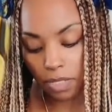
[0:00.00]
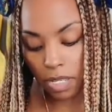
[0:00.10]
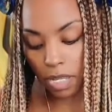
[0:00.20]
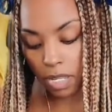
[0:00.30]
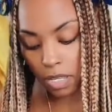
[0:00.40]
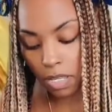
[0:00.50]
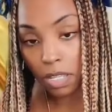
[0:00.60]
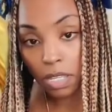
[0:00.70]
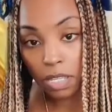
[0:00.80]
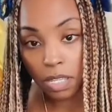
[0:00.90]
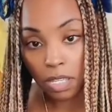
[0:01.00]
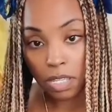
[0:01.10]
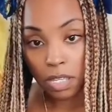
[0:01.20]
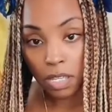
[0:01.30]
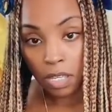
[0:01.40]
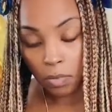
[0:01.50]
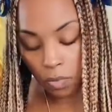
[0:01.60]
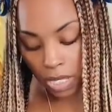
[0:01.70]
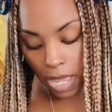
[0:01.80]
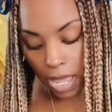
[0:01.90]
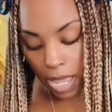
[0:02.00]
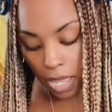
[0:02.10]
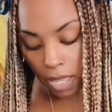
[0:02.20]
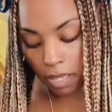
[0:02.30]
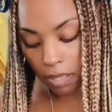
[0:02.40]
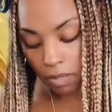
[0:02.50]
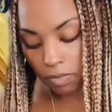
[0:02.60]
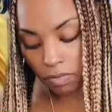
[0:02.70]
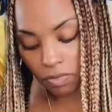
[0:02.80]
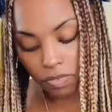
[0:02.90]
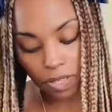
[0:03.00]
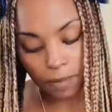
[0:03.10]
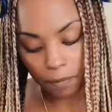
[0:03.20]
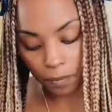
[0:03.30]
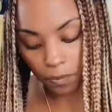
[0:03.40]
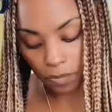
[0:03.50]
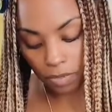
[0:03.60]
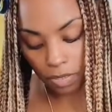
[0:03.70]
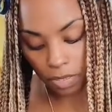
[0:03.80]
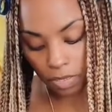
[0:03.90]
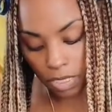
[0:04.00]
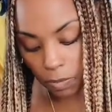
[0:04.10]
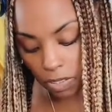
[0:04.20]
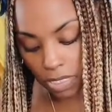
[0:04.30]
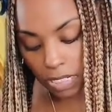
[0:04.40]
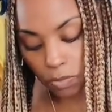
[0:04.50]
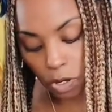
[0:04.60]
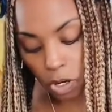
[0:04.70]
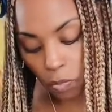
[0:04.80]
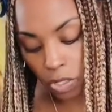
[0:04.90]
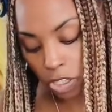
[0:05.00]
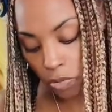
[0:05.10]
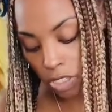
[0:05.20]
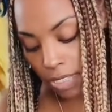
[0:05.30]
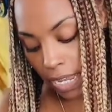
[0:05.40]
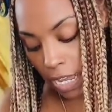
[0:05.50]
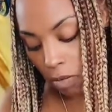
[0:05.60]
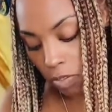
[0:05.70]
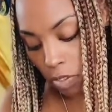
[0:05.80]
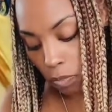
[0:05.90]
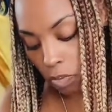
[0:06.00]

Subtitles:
Okay. We have spirits that are with you as the elder.